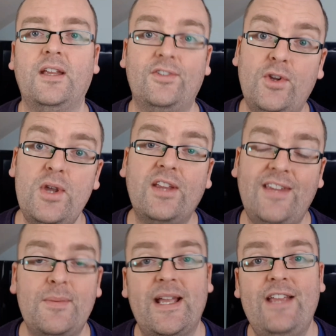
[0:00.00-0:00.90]
So you can
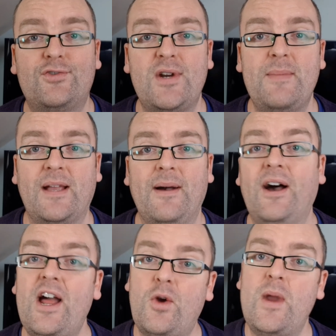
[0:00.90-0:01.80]
see what he's dreaming
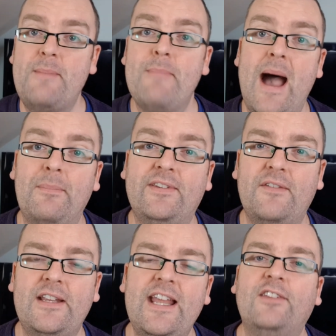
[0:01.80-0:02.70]
about. And Queen Mab is
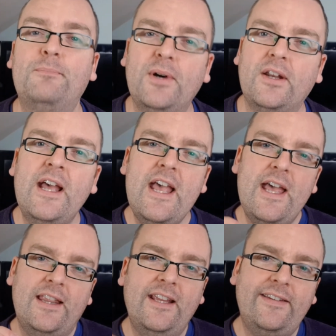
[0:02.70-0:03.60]
giving this. But
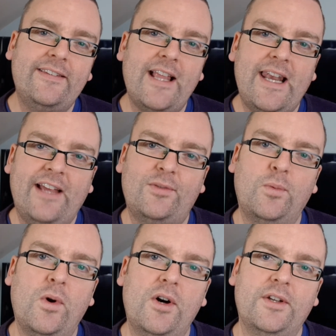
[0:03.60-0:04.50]
this is the last
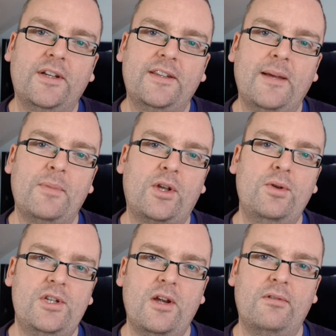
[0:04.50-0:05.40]
one that
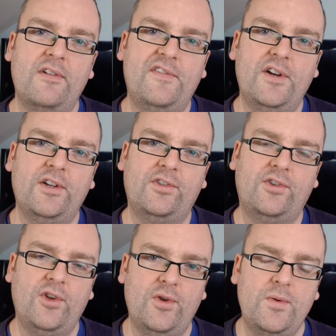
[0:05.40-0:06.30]
Mercutio refers
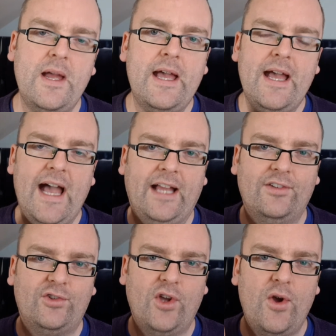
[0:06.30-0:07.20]
to.
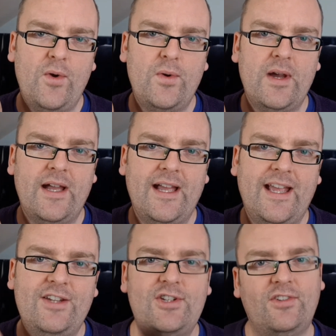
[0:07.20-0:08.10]
And so
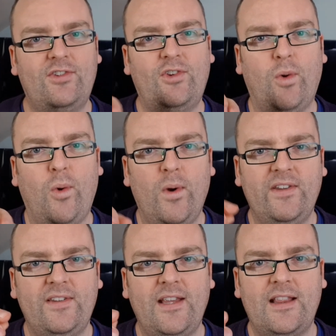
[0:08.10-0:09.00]
he's just
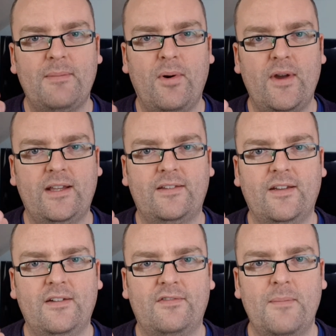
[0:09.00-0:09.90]
twisted the
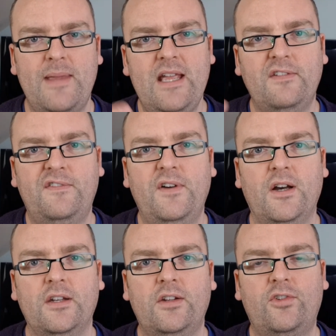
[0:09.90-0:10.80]
point from being
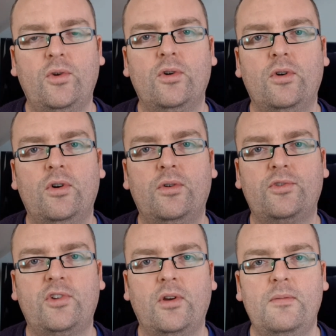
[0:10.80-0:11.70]
fun to
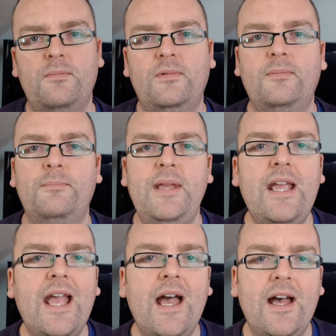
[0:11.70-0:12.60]
also be
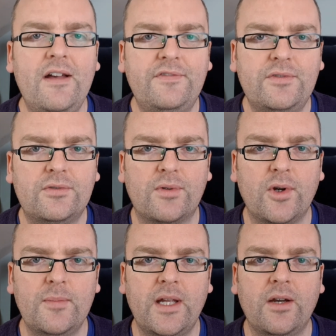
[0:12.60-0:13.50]
careful,
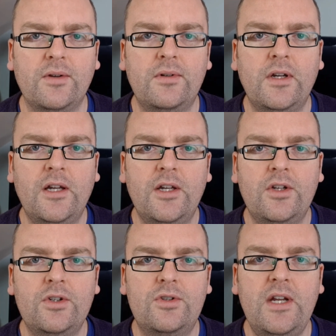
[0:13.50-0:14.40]
Romeo.
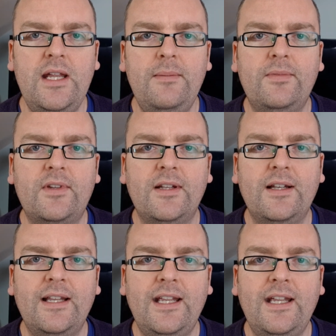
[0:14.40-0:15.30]
Dreams
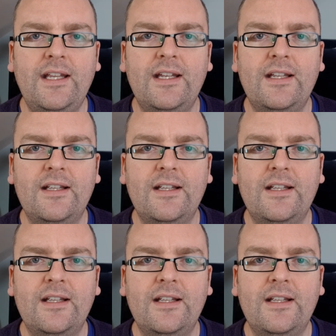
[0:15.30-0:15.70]
can lead